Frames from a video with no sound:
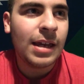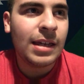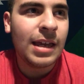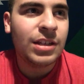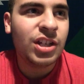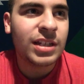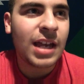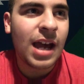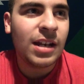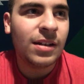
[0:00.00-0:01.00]
It just
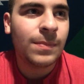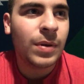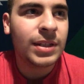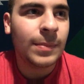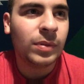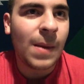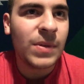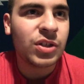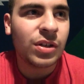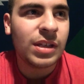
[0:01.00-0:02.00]
kind of puts a
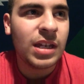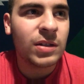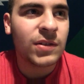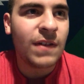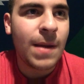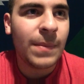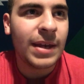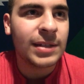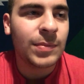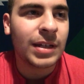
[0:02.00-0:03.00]
blemish on the Eagles fan
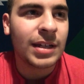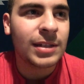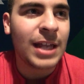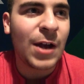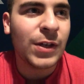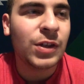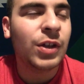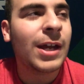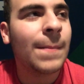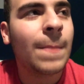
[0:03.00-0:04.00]
base, because now you
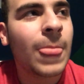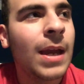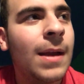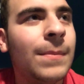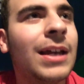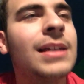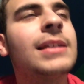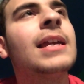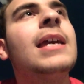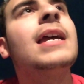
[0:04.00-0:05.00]
look at,
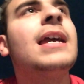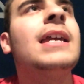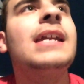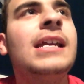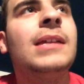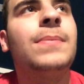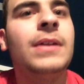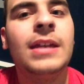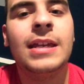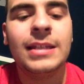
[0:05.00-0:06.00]
because
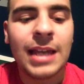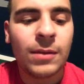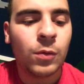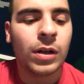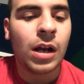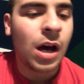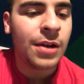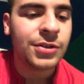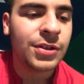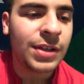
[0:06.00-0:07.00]
EDP, he's at, what,
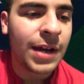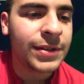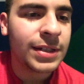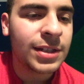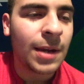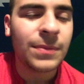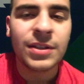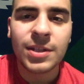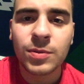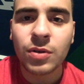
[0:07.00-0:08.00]
100,000
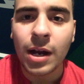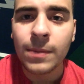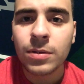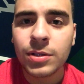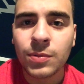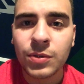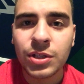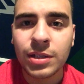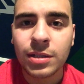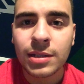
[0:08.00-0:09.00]
something subscribers,
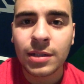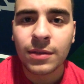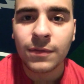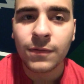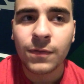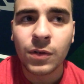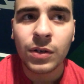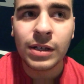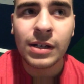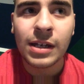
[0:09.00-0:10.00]
which is,
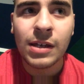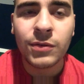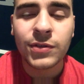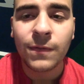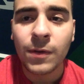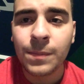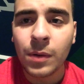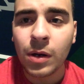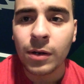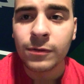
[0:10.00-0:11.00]
for an Eagles
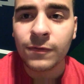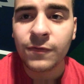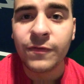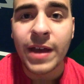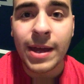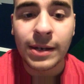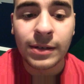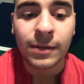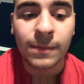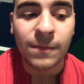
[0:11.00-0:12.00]
football
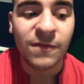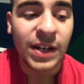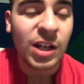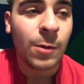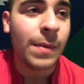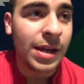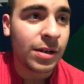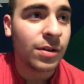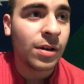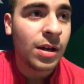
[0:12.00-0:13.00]
fan video
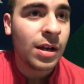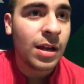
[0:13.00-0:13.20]
maker,